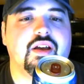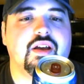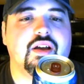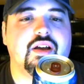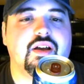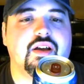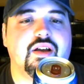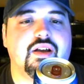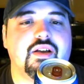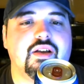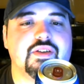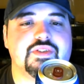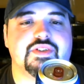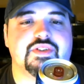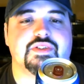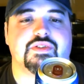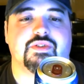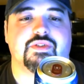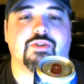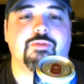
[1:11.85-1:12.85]
This
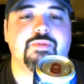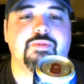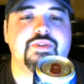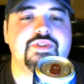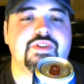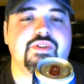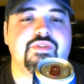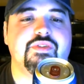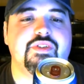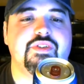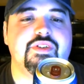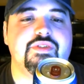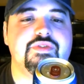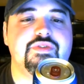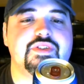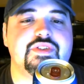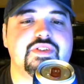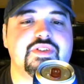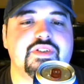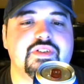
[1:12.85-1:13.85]
is no
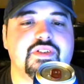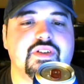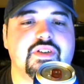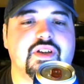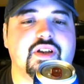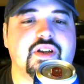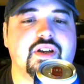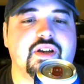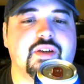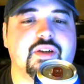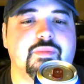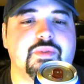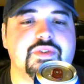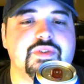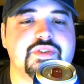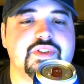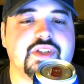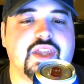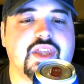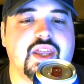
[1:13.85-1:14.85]
preservatives.
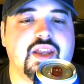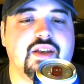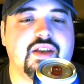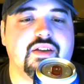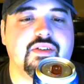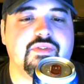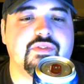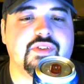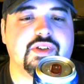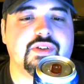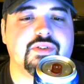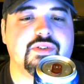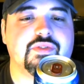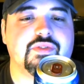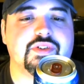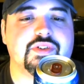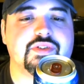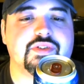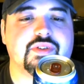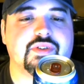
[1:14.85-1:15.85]
Molson, Canada,
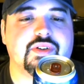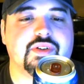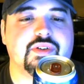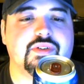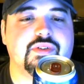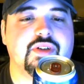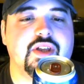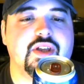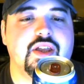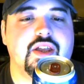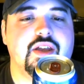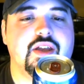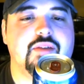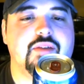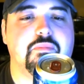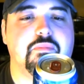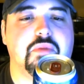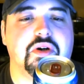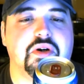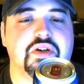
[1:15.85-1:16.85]
Vancouver, Toronto,
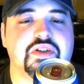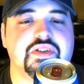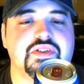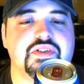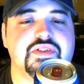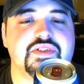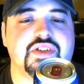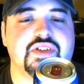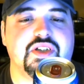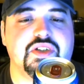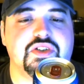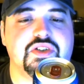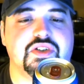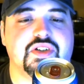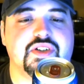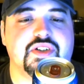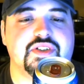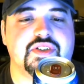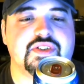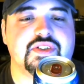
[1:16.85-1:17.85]
Moncton, St.
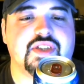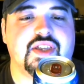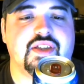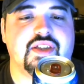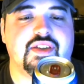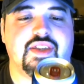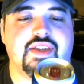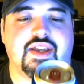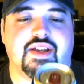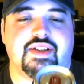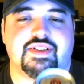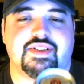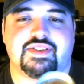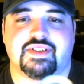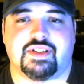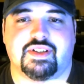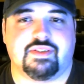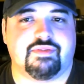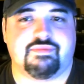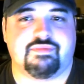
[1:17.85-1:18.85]
John's. Yeah, it's
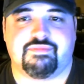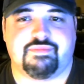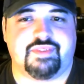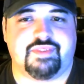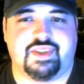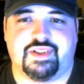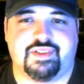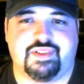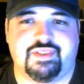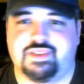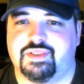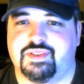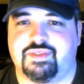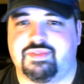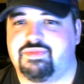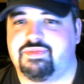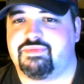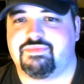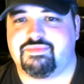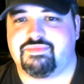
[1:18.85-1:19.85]
not. Yeah, no,
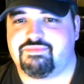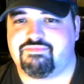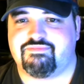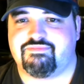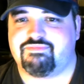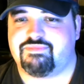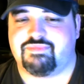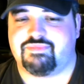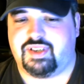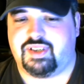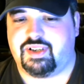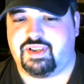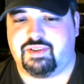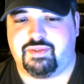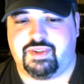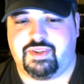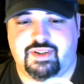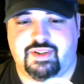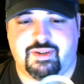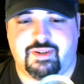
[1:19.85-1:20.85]
not
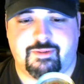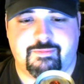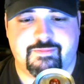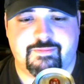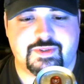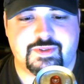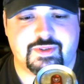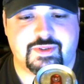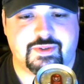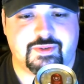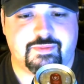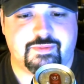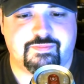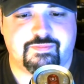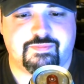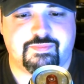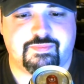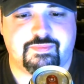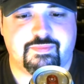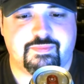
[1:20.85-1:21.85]
out here. So
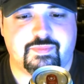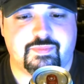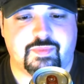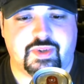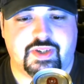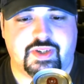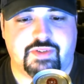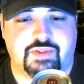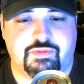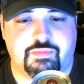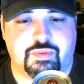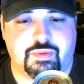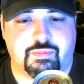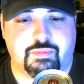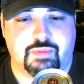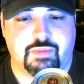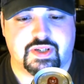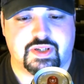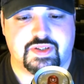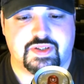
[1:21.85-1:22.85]
why even put
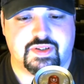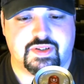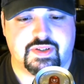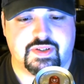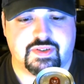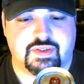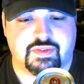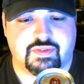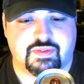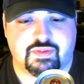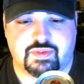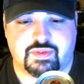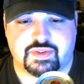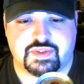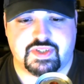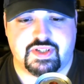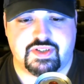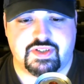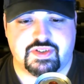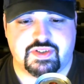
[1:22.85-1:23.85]
Moncton on them, or
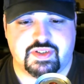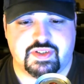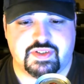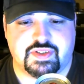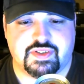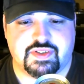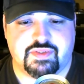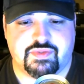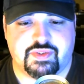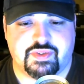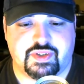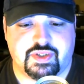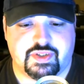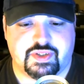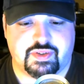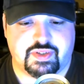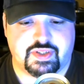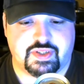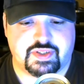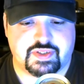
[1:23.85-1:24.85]
St. John's even on
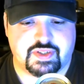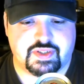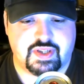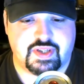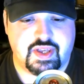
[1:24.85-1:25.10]
the list?